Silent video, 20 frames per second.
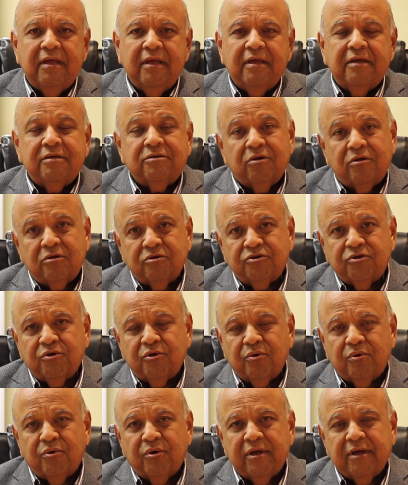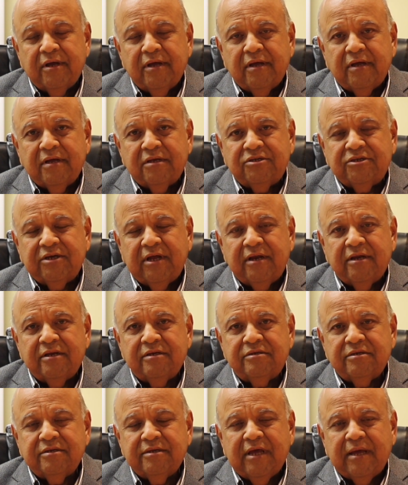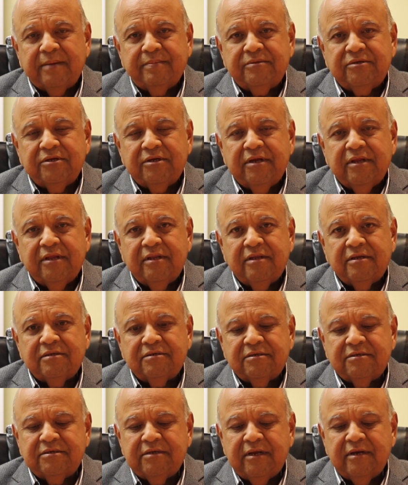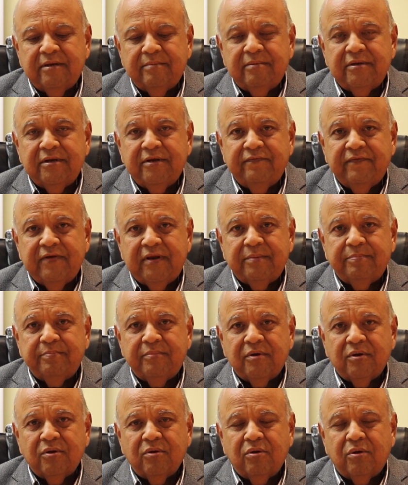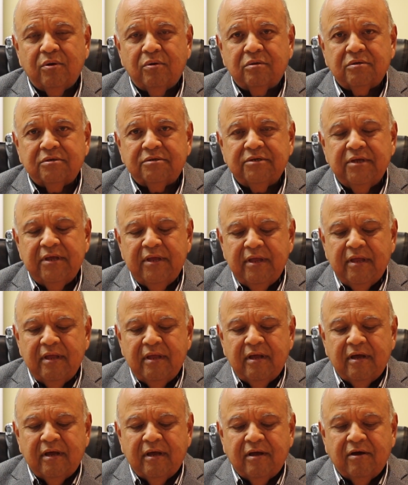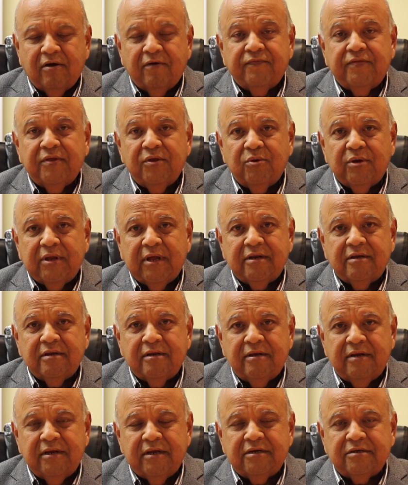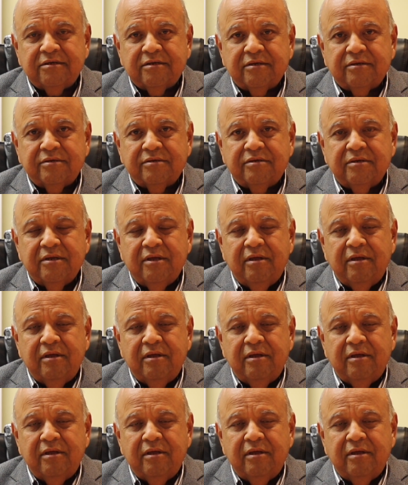is also a challenge captured in the Sustainable Development Goals of the United Nations,